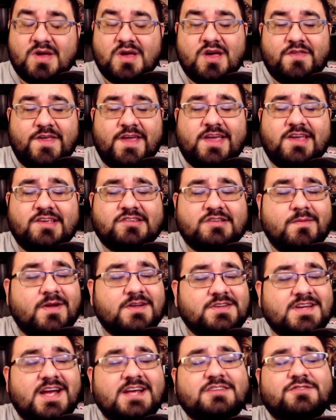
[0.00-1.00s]
thank you so much,
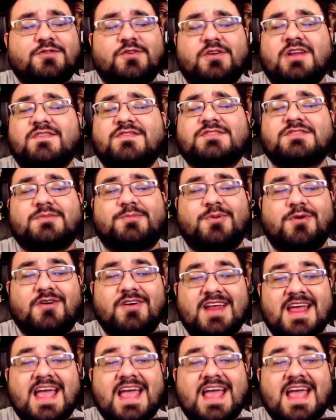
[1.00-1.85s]
guys, for your love and support.